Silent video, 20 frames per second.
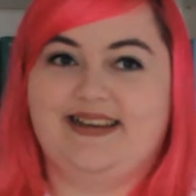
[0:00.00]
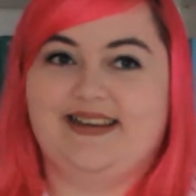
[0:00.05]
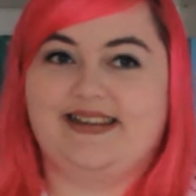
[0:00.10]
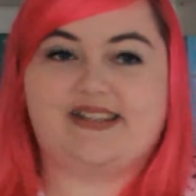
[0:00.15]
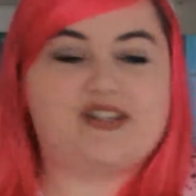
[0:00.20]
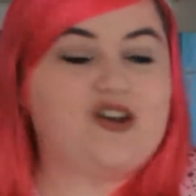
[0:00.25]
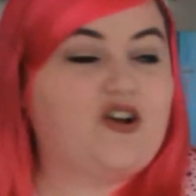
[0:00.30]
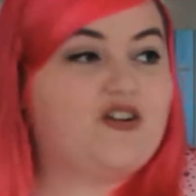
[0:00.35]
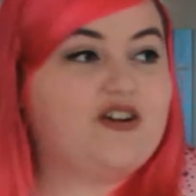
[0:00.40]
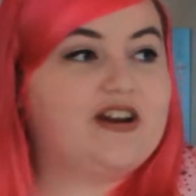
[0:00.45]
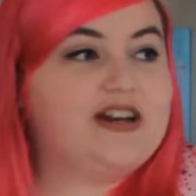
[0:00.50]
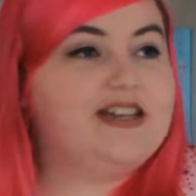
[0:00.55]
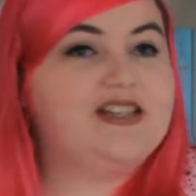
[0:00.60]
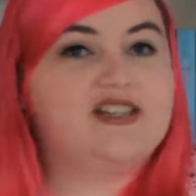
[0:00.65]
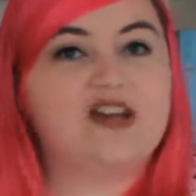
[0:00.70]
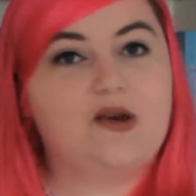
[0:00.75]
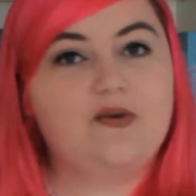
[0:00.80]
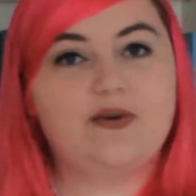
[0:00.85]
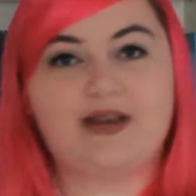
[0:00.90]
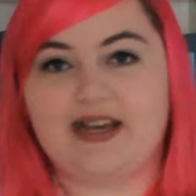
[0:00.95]
Sorry,
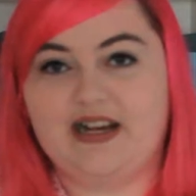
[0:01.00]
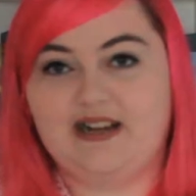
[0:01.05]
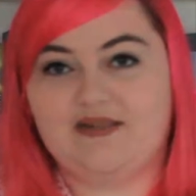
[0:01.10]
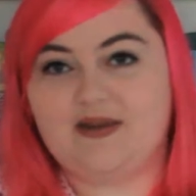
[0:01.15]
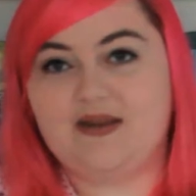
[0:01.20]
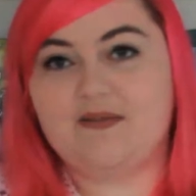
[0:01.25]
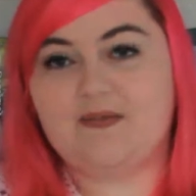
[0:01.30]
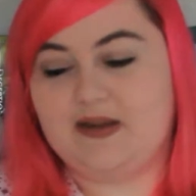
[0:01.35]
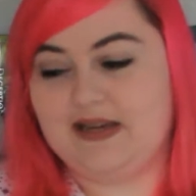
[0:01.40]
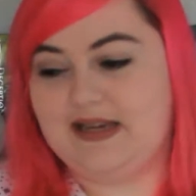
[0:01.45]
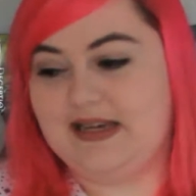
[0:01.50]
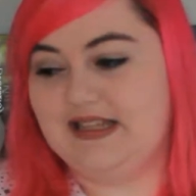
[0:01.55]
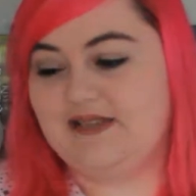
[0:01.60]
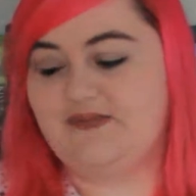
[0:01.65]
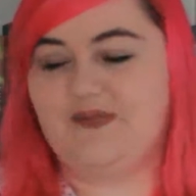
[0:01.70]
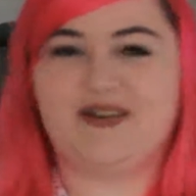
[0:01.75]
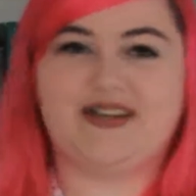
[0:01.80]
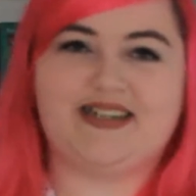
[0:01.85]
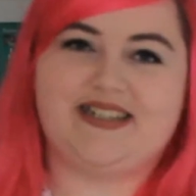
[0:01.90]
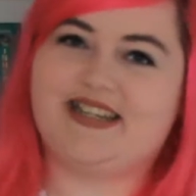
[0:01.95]
don't kill me
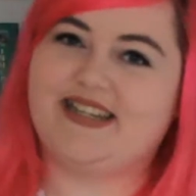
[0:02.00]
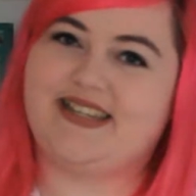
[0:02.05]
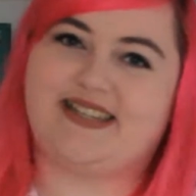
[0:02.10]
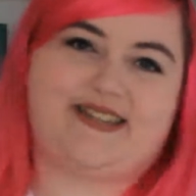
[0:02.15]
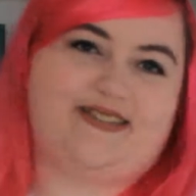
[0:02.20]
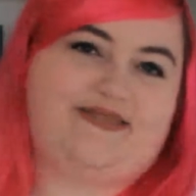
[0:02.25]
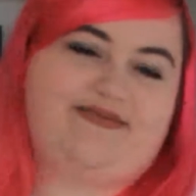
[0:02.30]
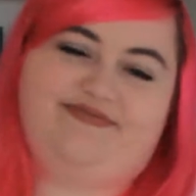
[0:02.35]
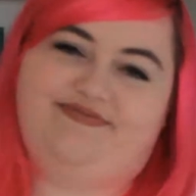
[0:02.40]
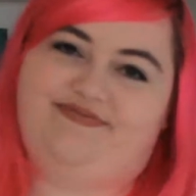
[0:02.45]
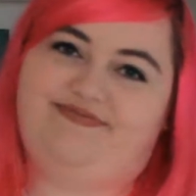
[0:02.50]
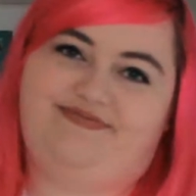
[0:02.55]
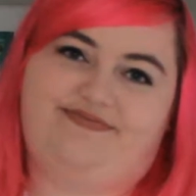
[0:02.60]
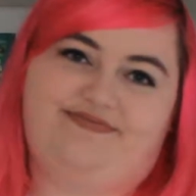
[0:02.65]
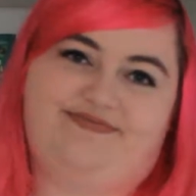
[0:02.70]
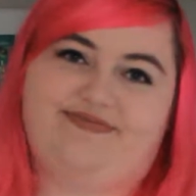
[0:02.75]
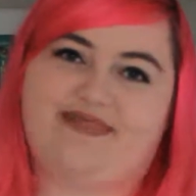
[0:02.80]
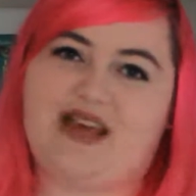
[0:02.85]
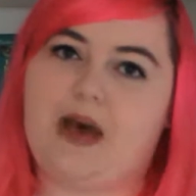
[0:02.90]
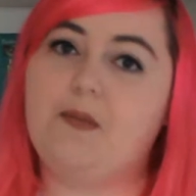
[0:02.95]
please, but
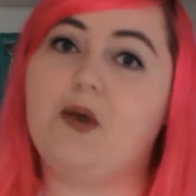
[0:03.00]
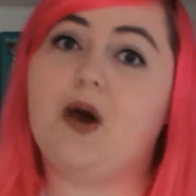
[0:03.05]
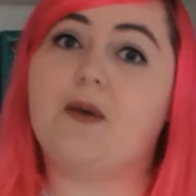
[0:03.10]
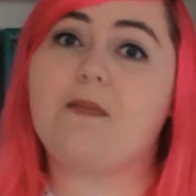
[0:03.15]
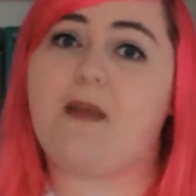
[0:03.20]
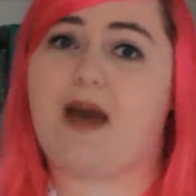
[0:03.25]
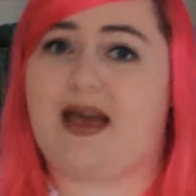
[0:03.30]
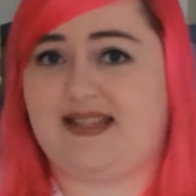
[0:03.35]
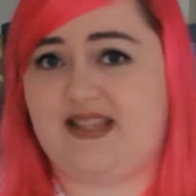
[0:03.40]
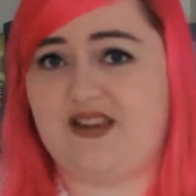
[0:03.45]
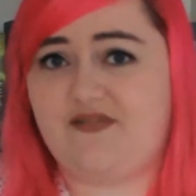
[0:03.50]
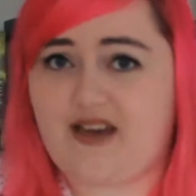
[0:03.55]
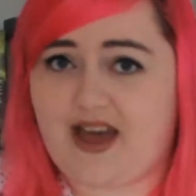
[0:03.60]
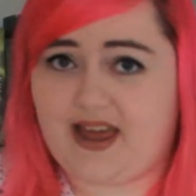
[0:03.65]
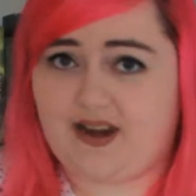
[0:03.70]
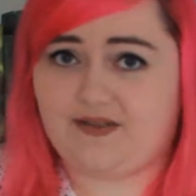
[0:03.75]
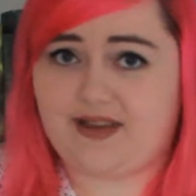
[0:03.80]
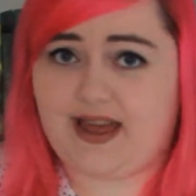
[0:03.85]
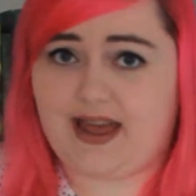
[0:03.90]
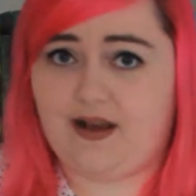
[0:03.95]
I'm not a massive
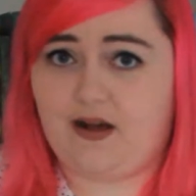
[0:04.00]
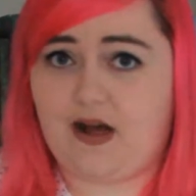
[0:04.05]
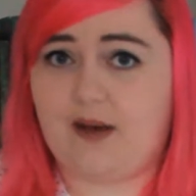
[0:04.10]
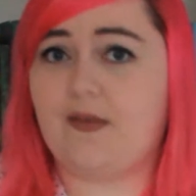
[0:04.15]
fan of kale.